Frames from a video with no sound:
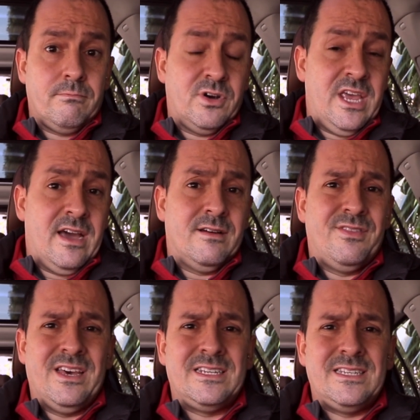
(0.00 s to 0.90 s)
but yeah,
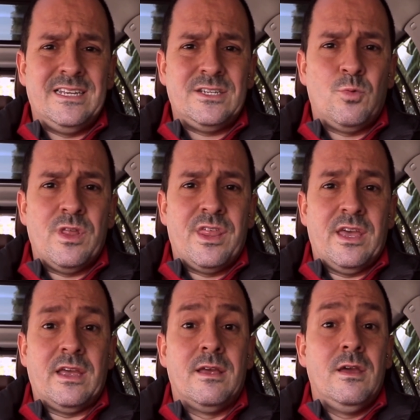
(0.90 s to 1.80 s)
that's that's one
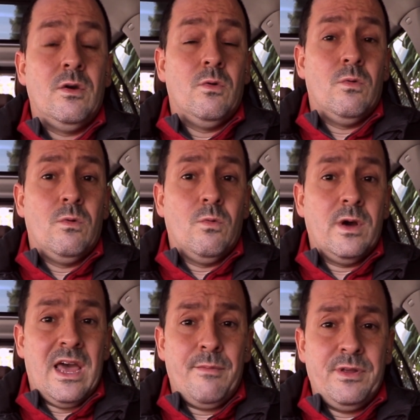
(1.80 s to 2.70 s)
thing
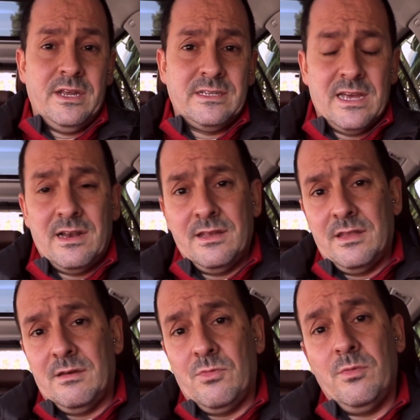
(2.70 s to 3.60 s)
what happened exactly at
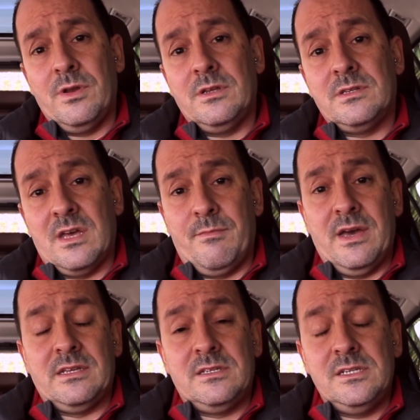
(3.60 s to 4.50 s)
that moment is that
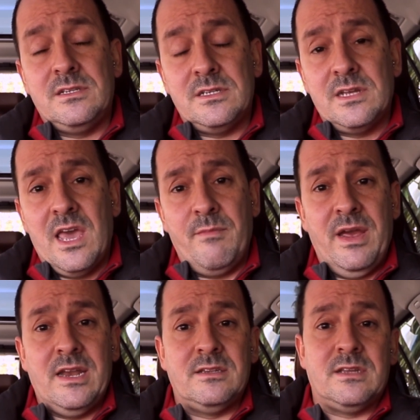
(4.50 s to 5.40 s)
my assistant came
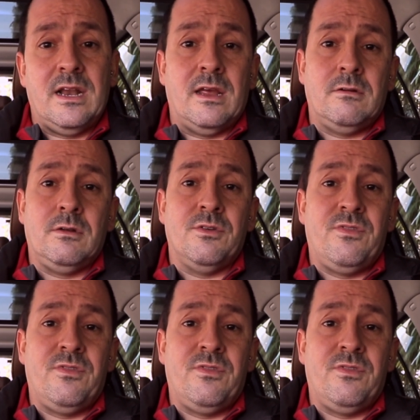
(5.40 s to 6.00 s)
in and said like, oh, the